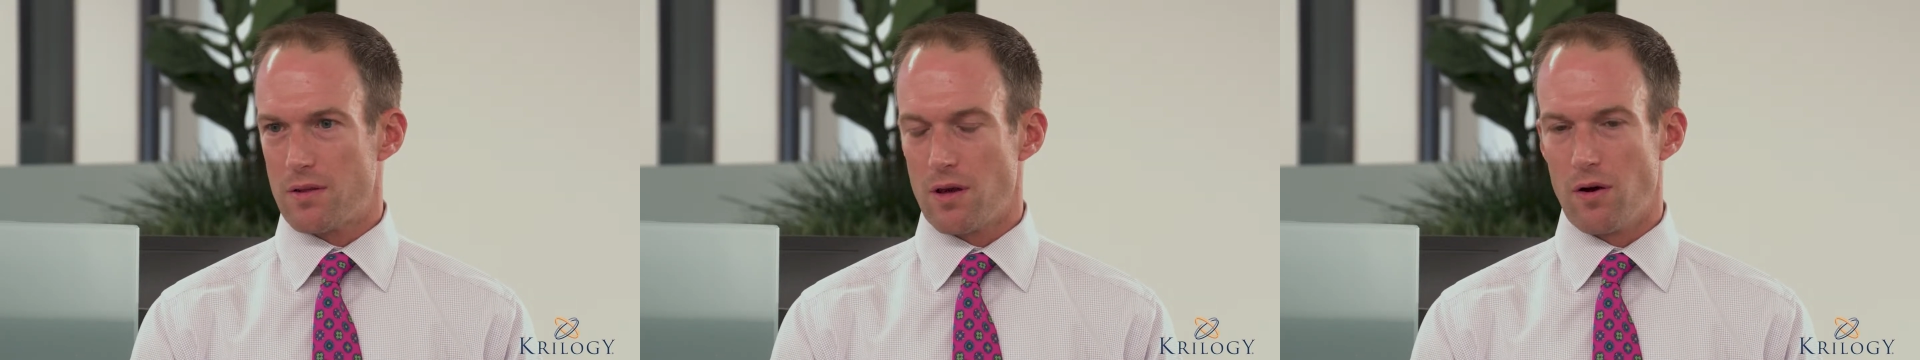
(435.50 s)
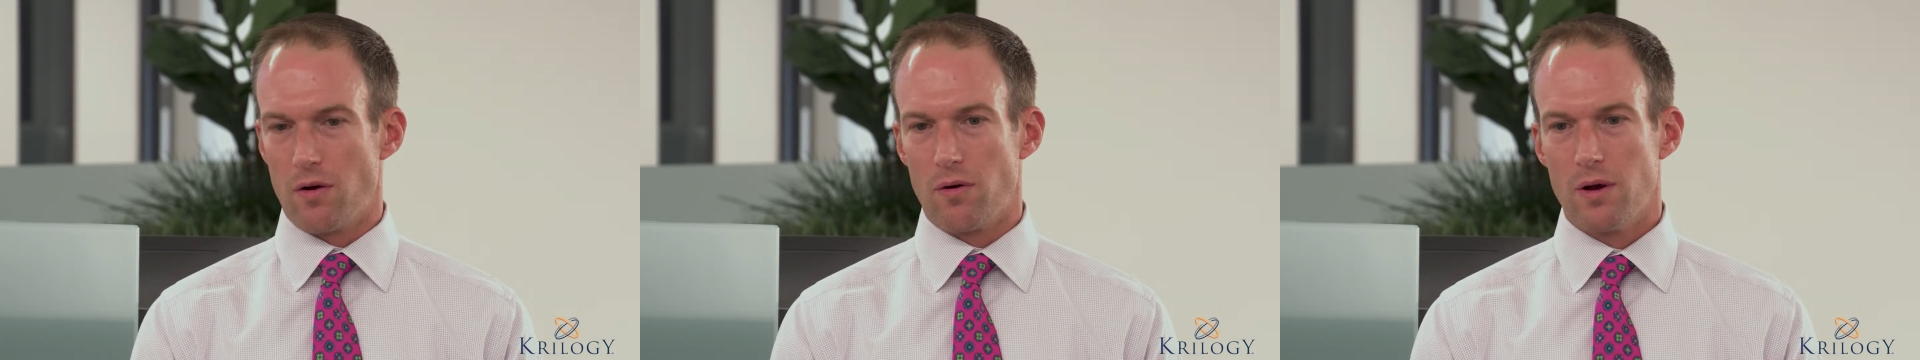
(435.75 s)

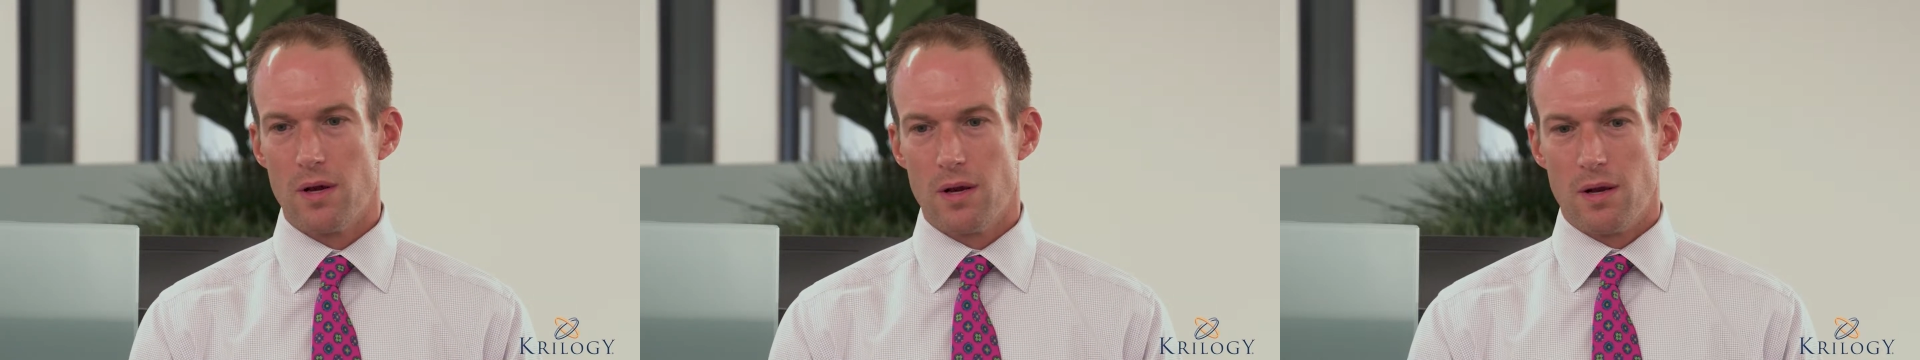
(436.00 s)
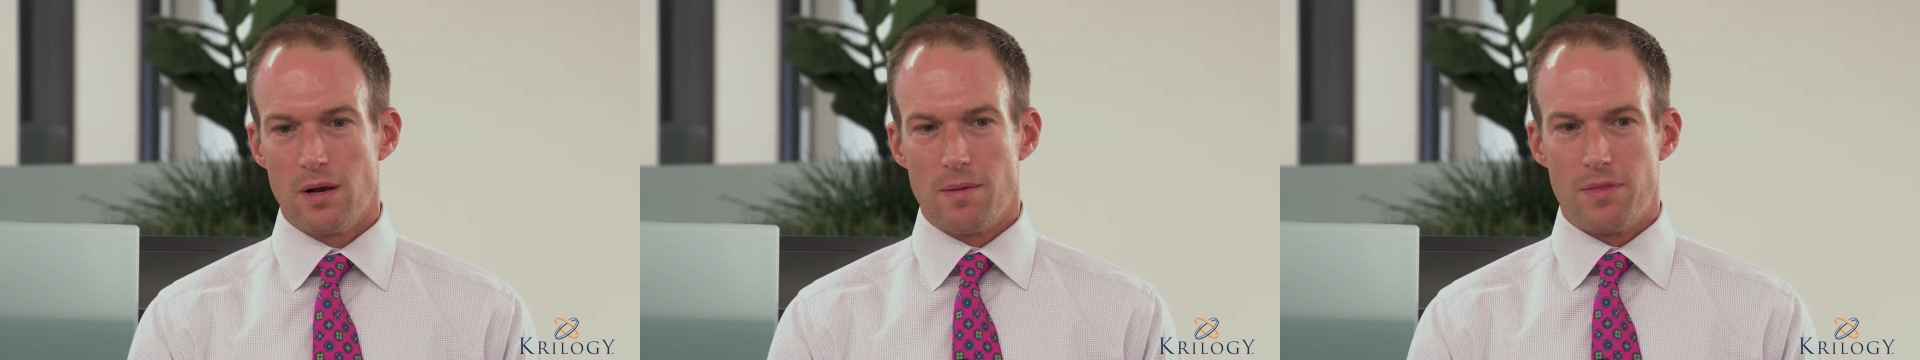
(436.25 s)
So
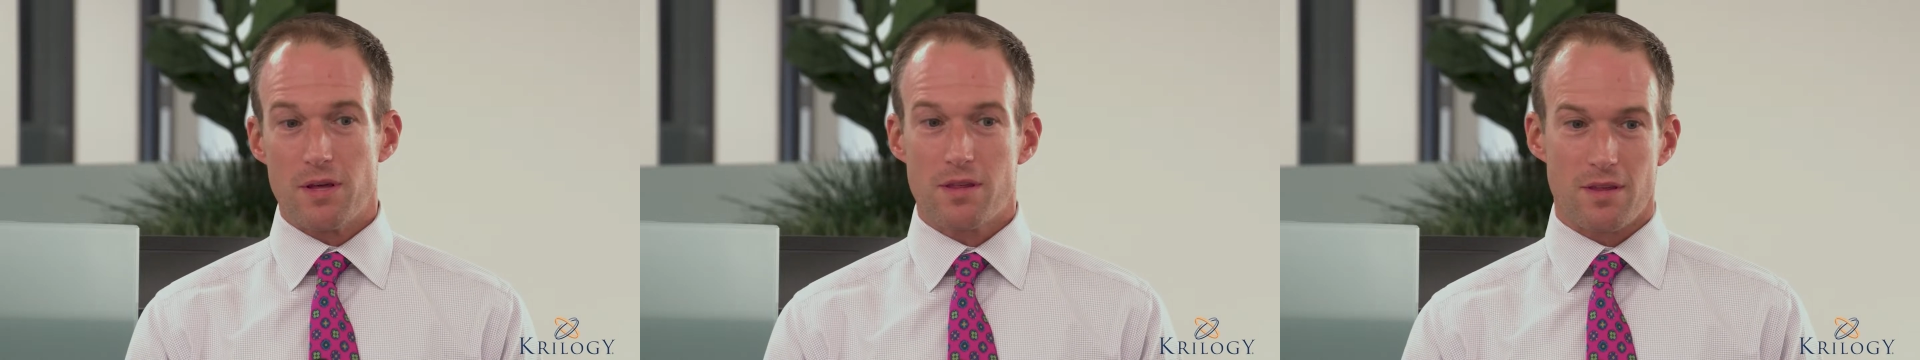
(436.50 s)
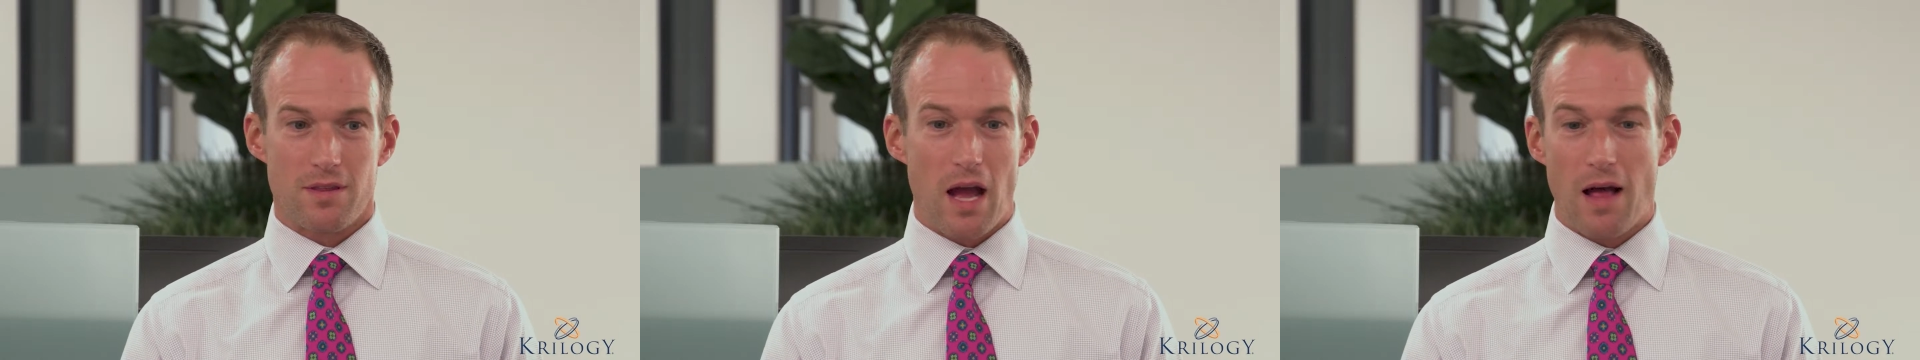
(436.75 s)
this
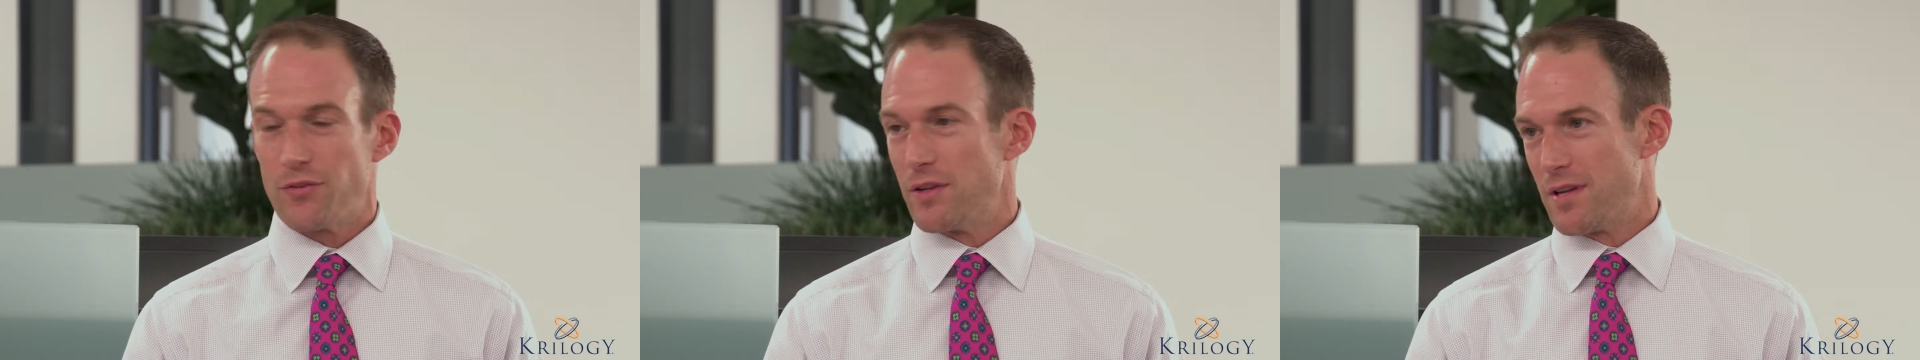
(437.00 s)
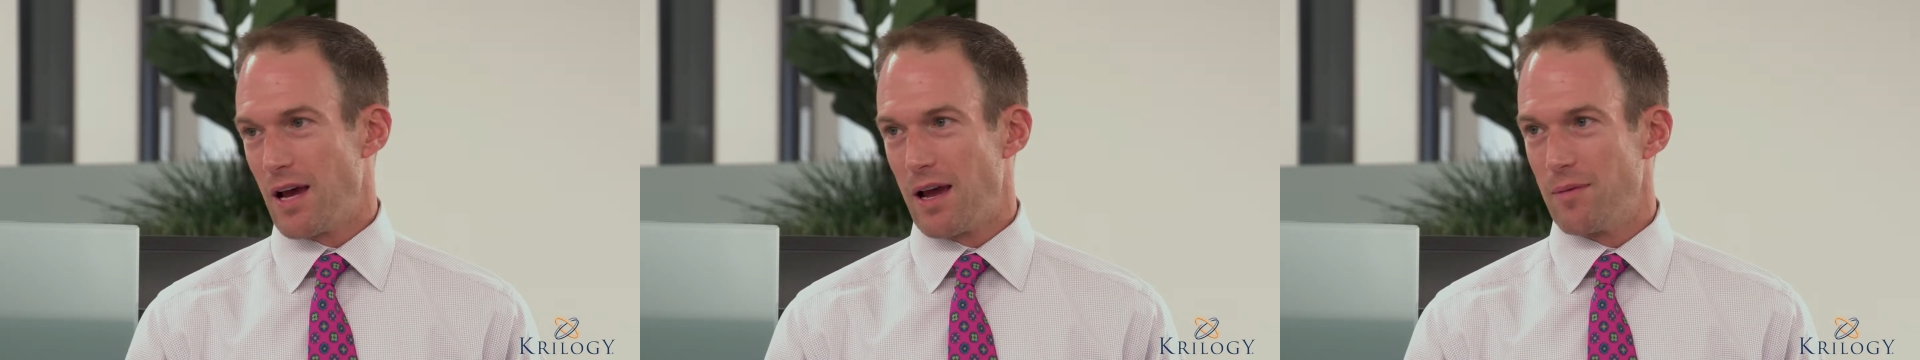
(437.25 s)
is not the
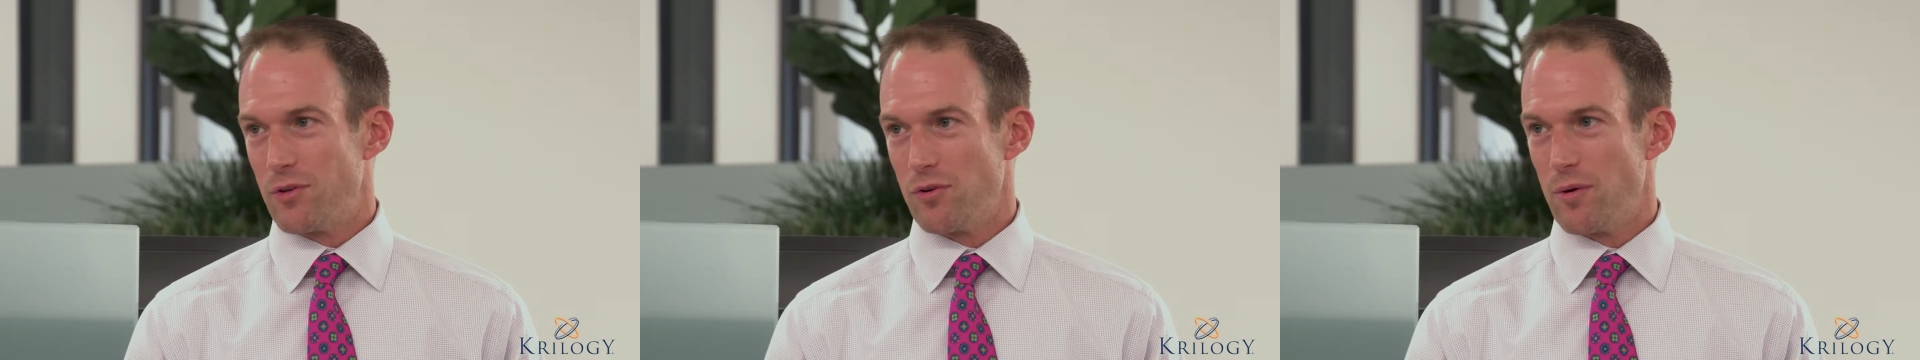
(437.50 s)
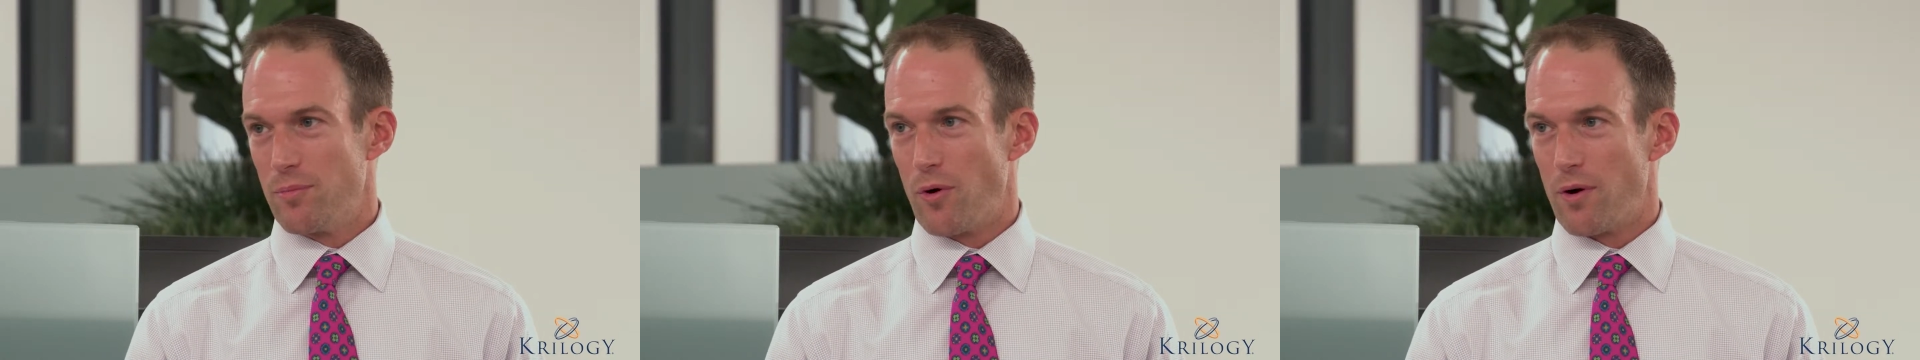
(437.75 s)
time
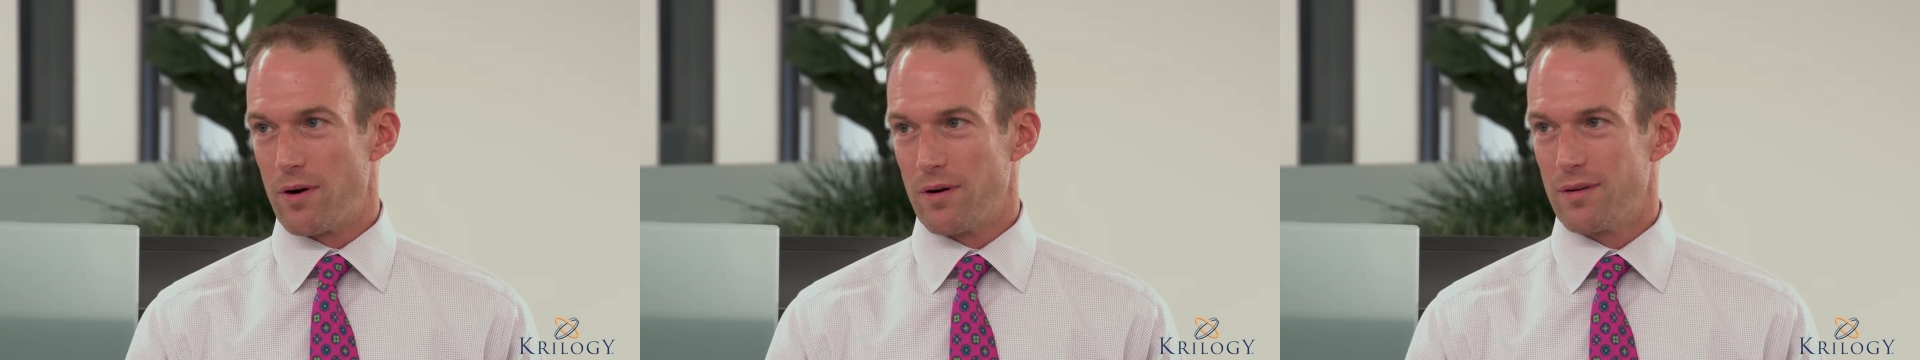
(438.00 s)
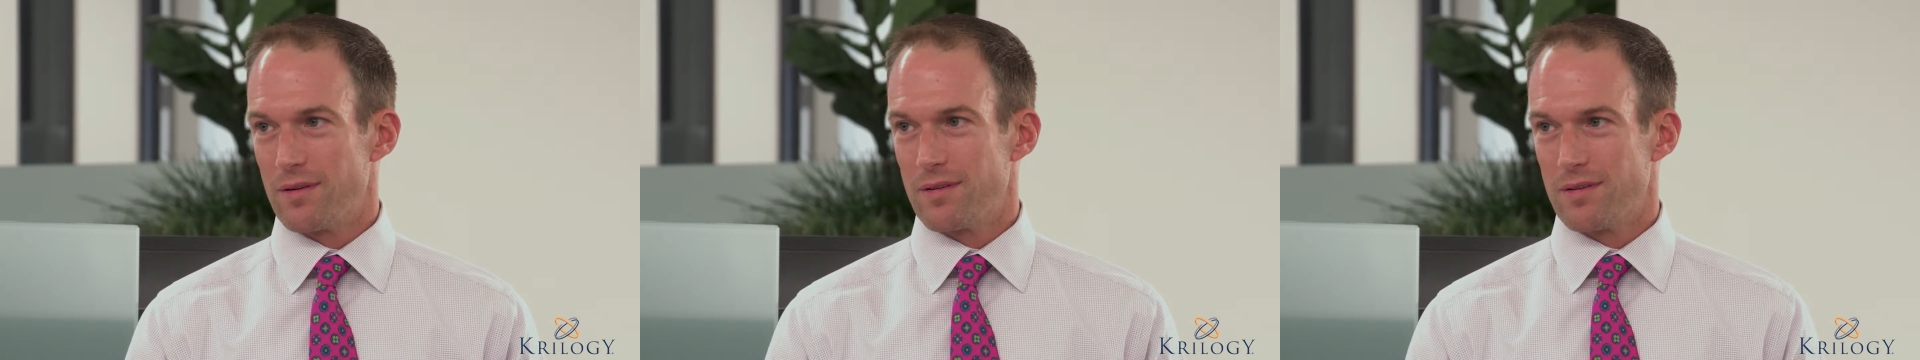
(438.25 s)
to abort,